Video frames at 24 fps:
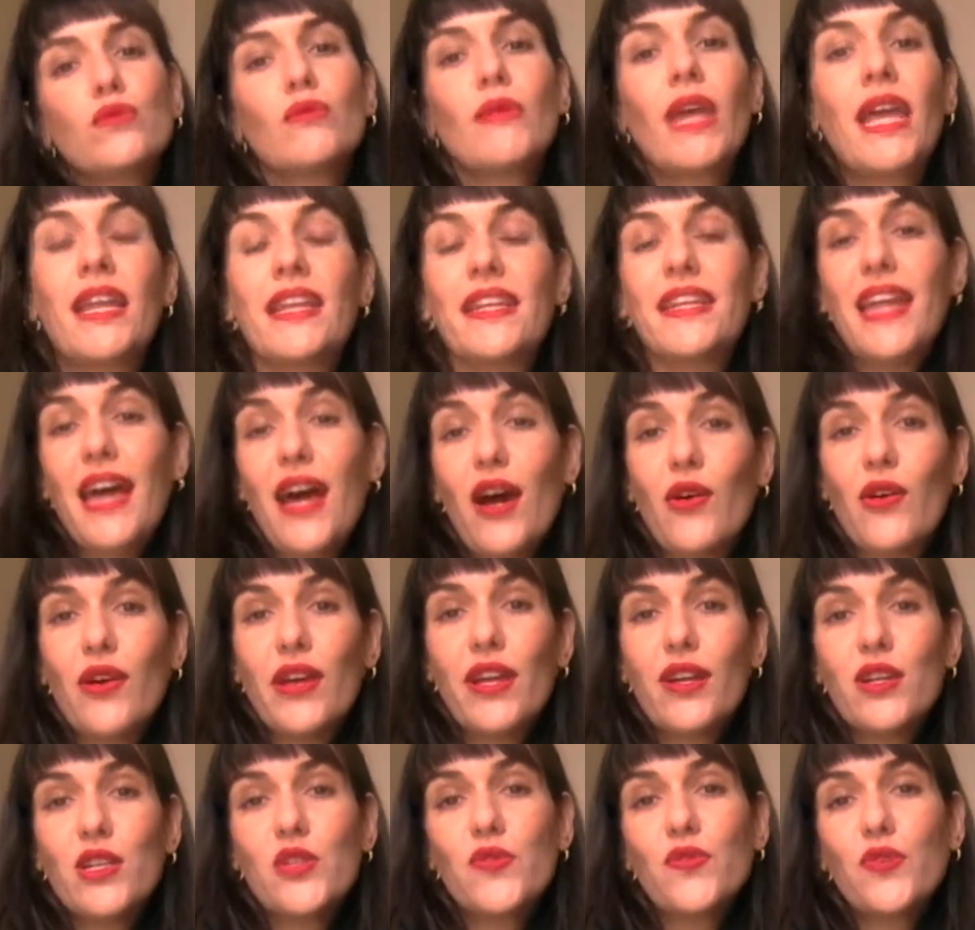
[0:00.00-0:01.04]
Now,
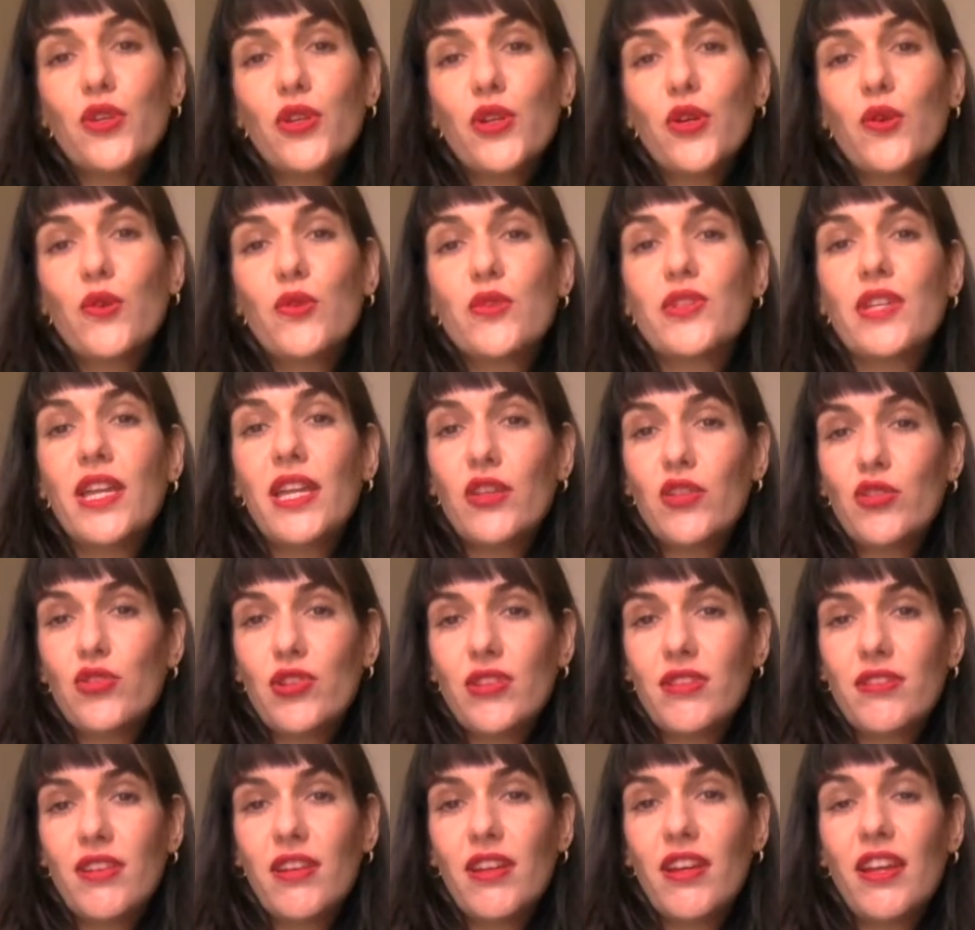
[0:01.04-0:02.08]
here's for those
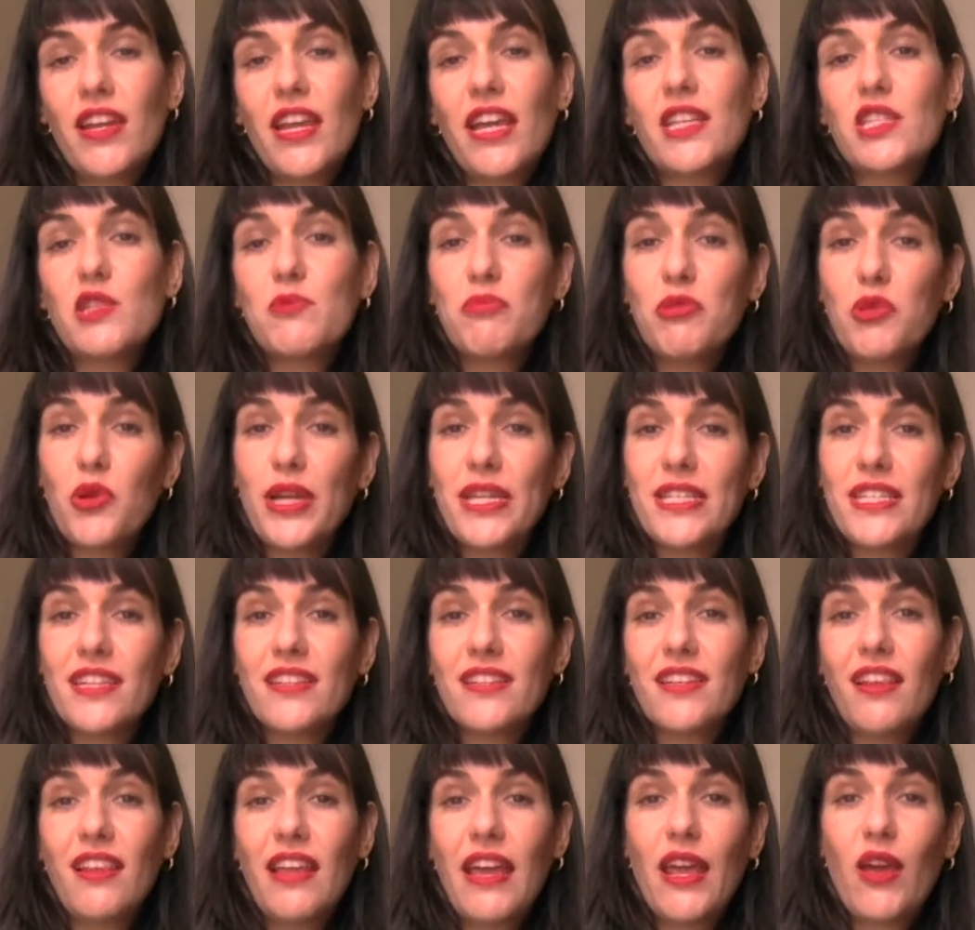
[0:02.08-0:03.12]
interested in exploiting
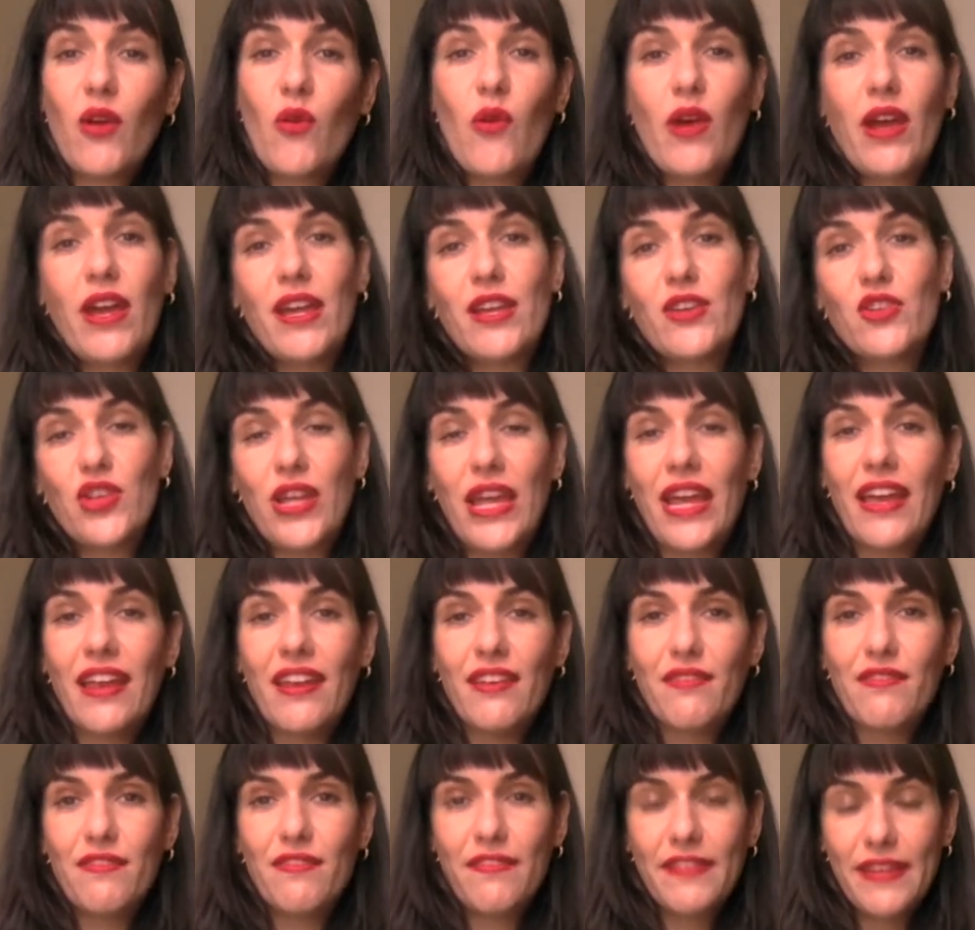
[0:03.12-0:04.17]
the language
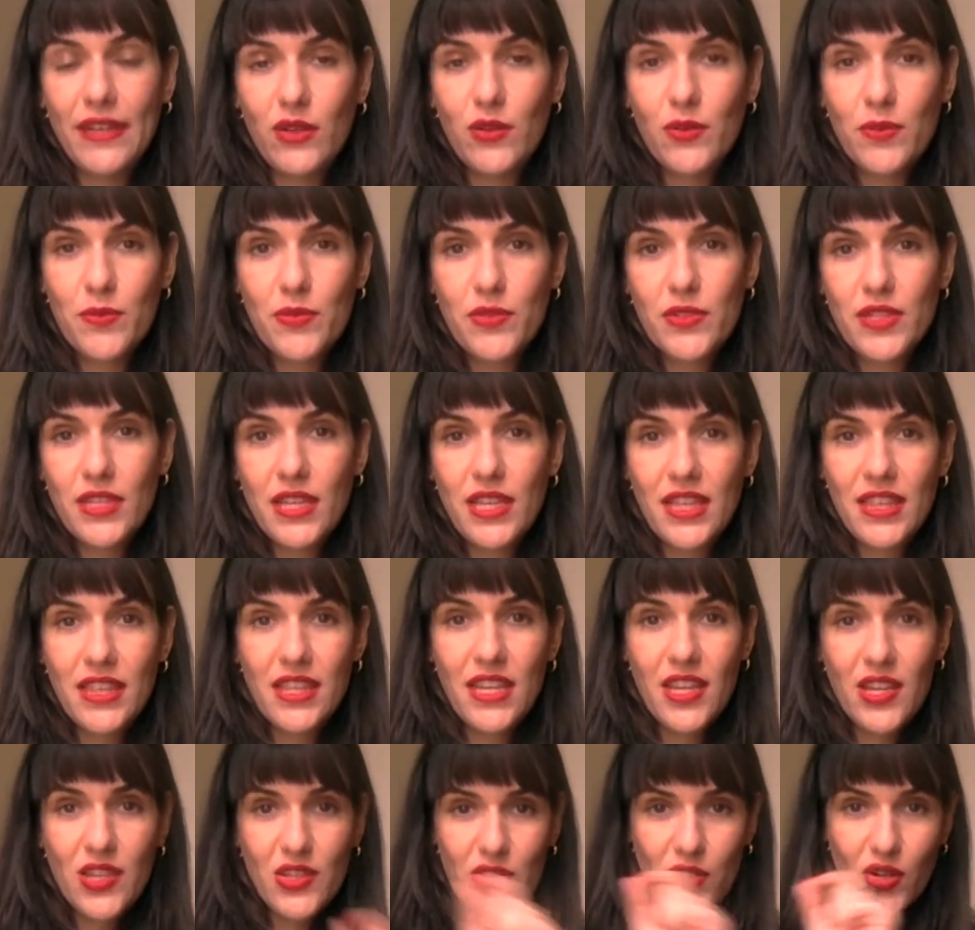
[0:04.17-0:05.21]
in films.
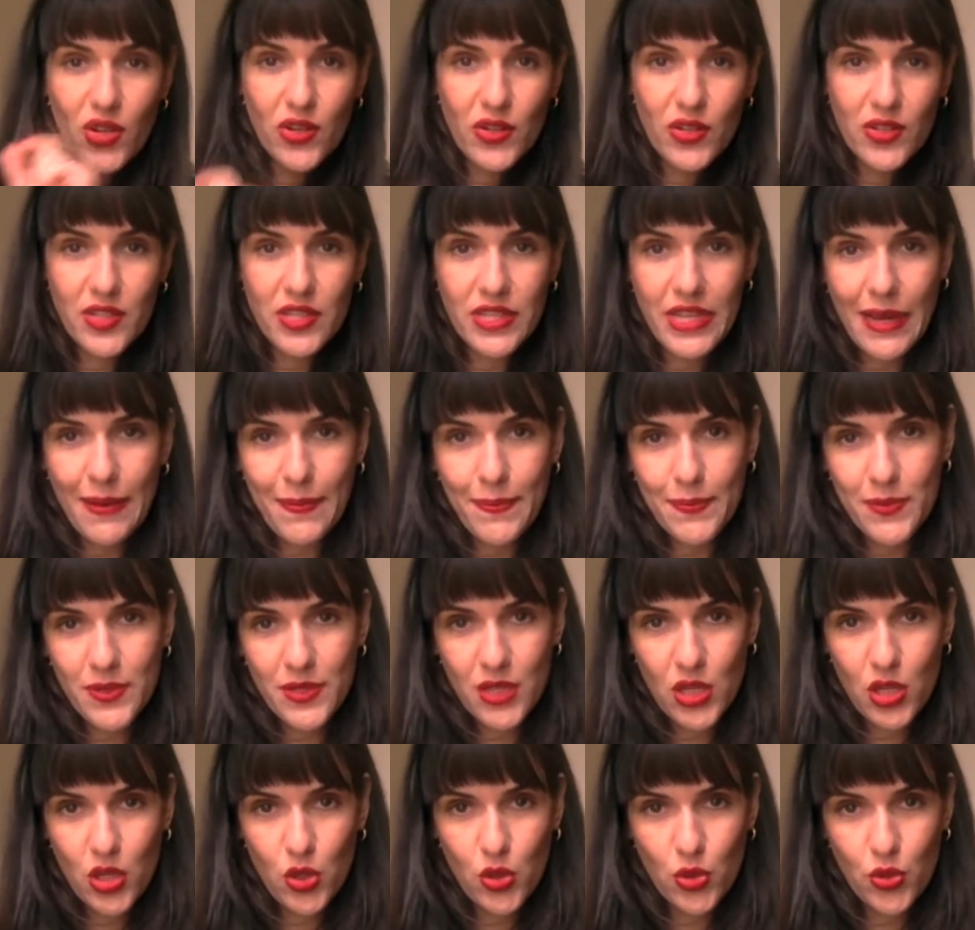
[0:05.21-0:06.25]
These are the steps
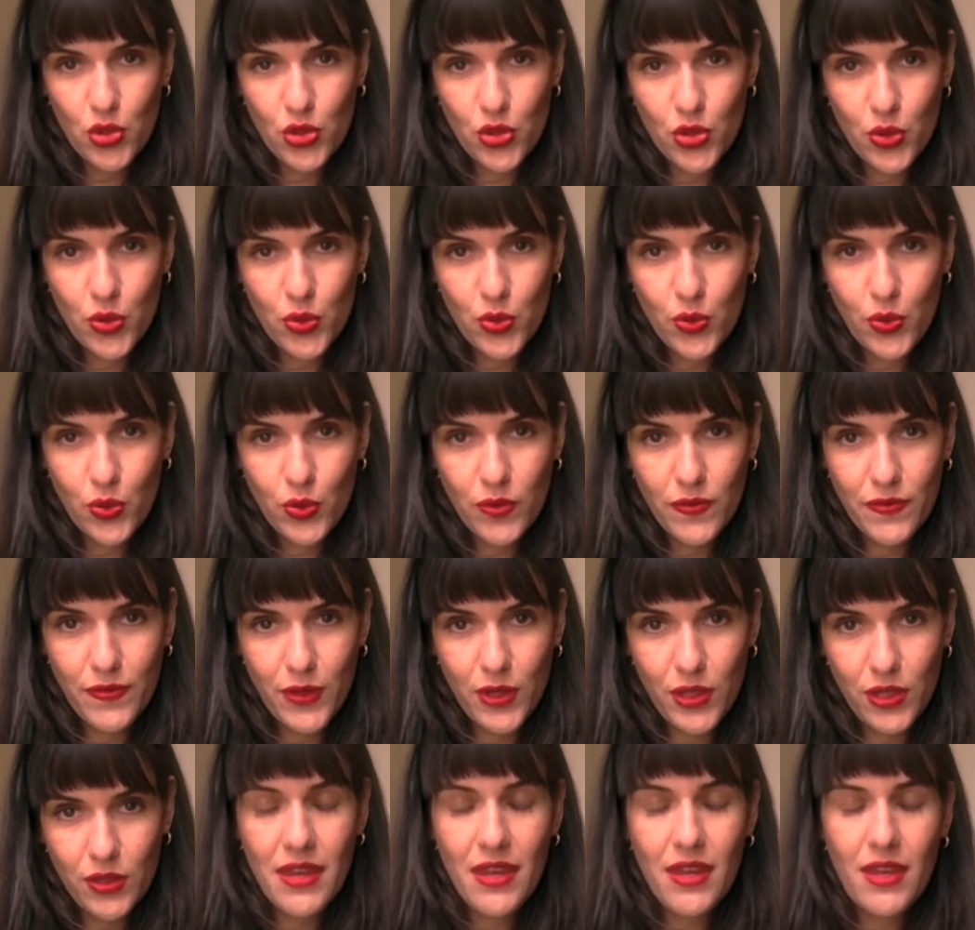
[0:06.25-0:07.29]
you should
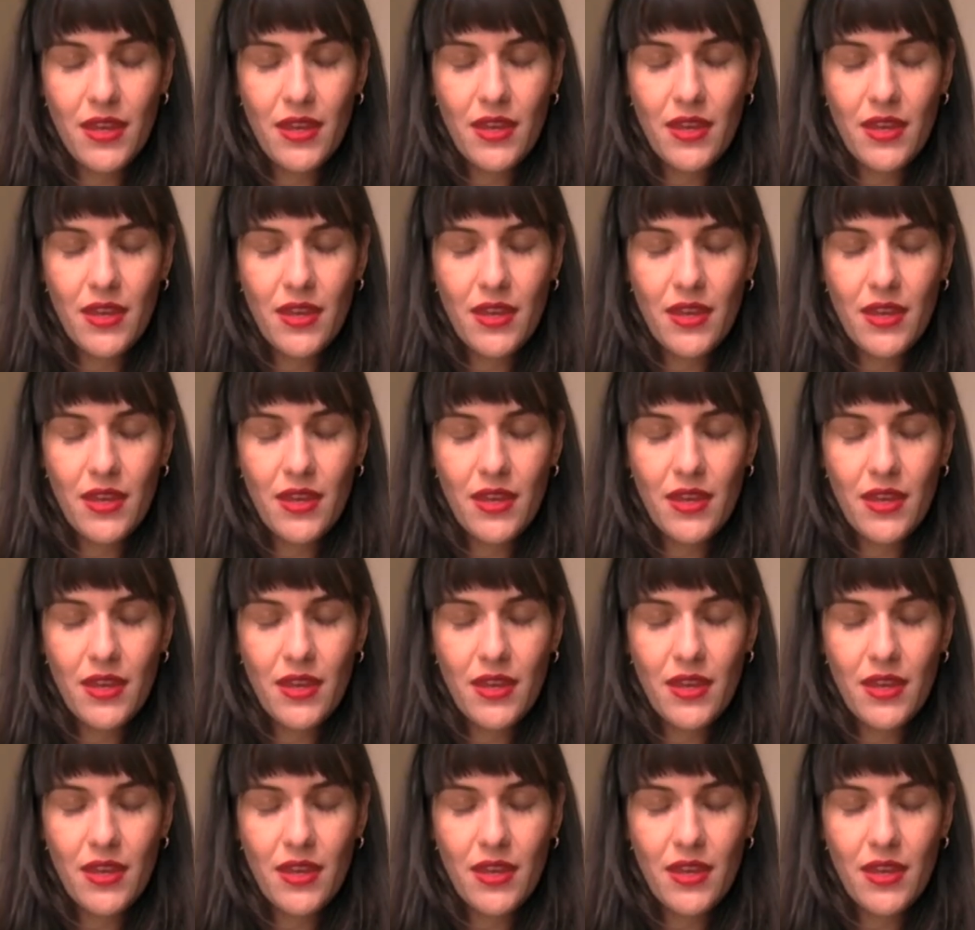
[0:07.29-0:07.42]
follow.